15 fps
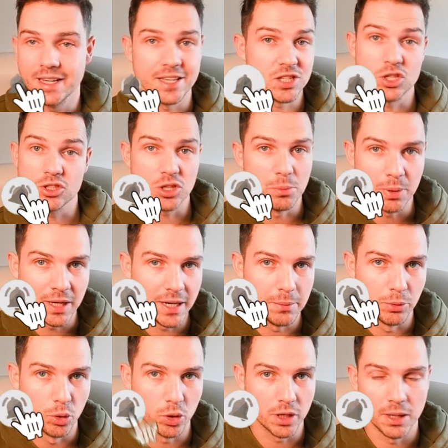It's just completely
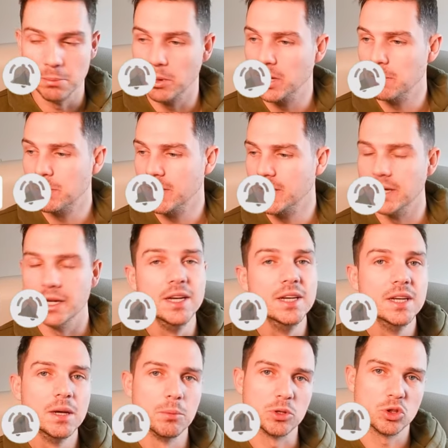broken in my opinion.
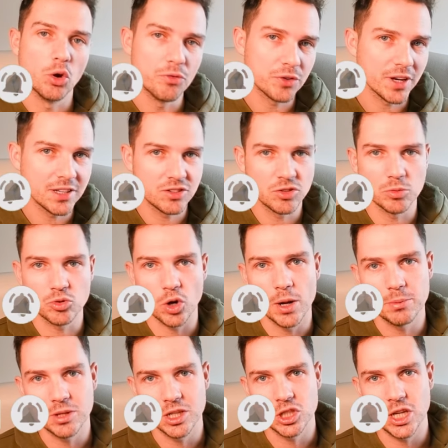But don't forget to
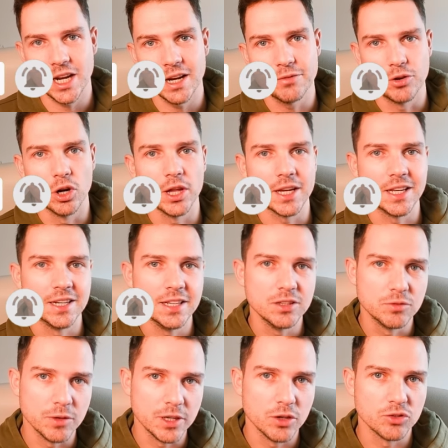subscribe to the channel if you're liking these
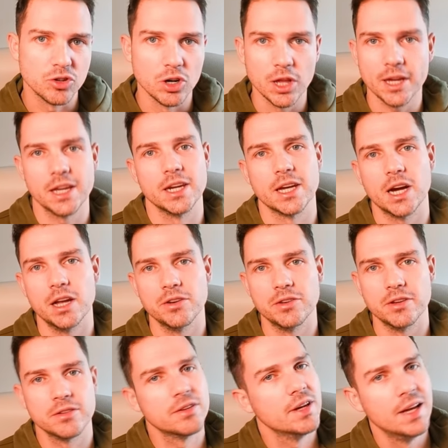videos, you're liking the
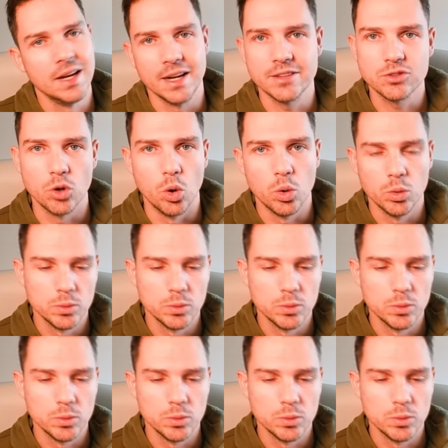content. Let's go.